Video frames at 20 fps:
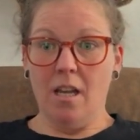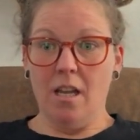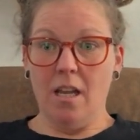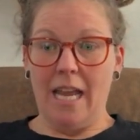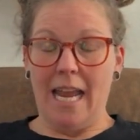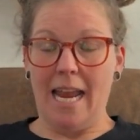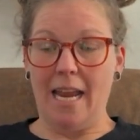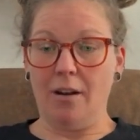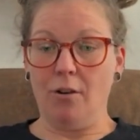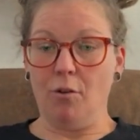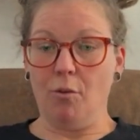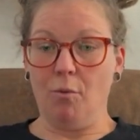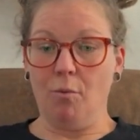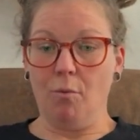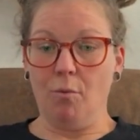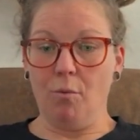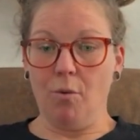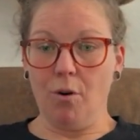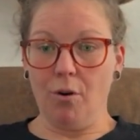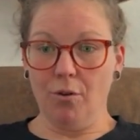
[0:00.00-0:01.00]
in a
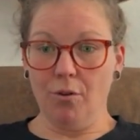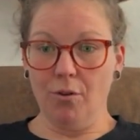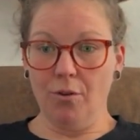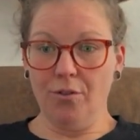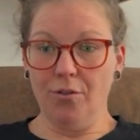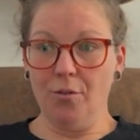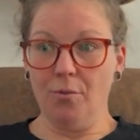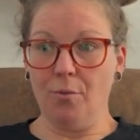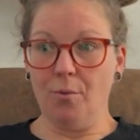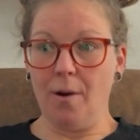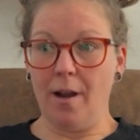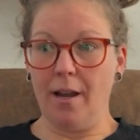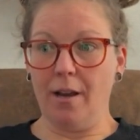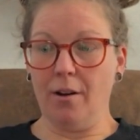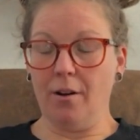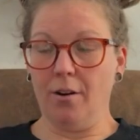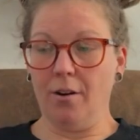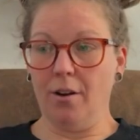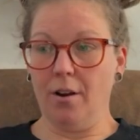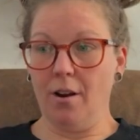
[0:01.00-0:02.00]
world
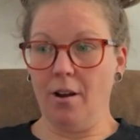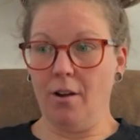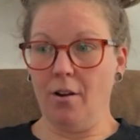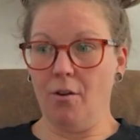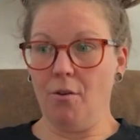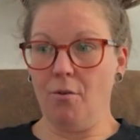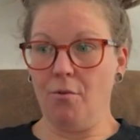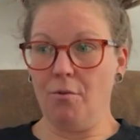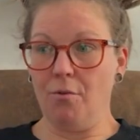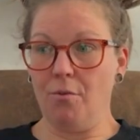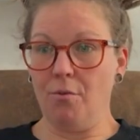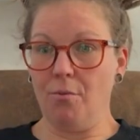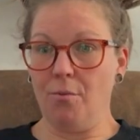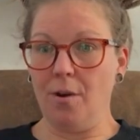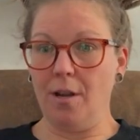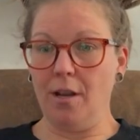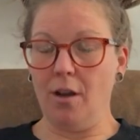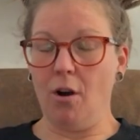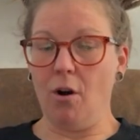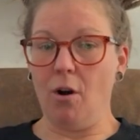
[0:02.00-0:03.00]
where
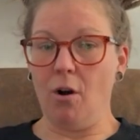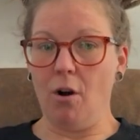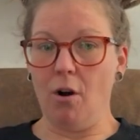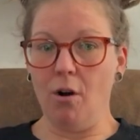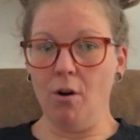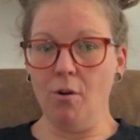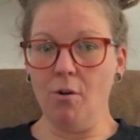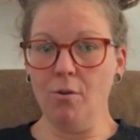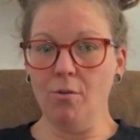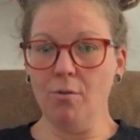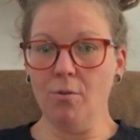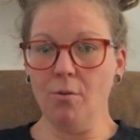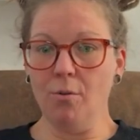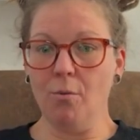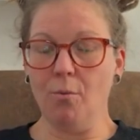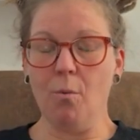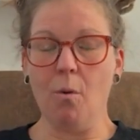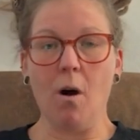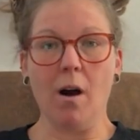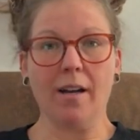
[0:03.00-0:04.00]
we all
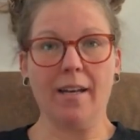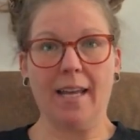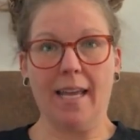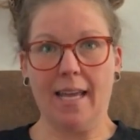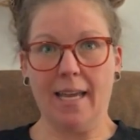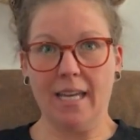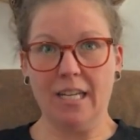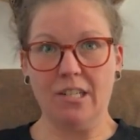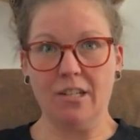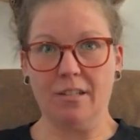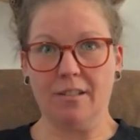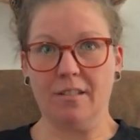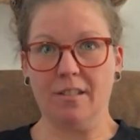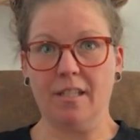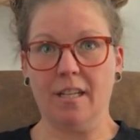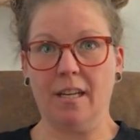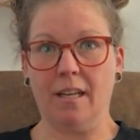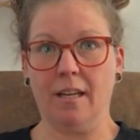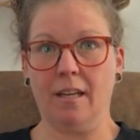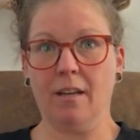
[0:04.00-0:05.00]
want
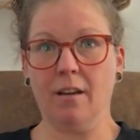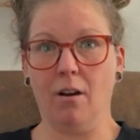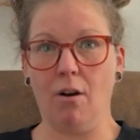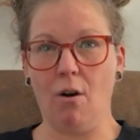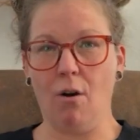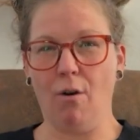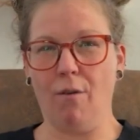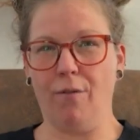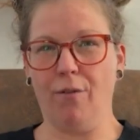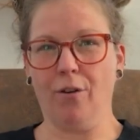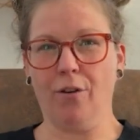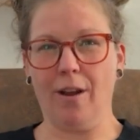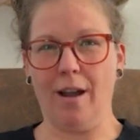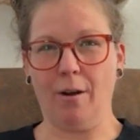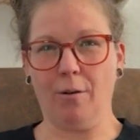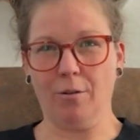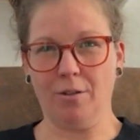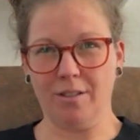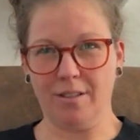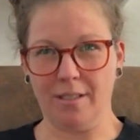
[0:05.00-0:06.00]
agency over
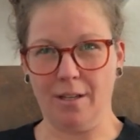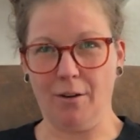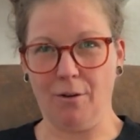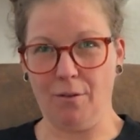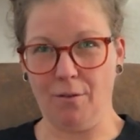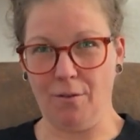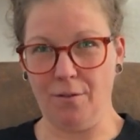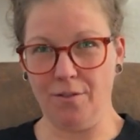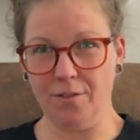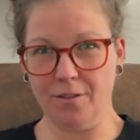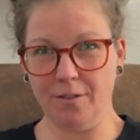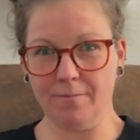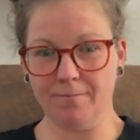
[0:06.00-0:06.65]
ourselves,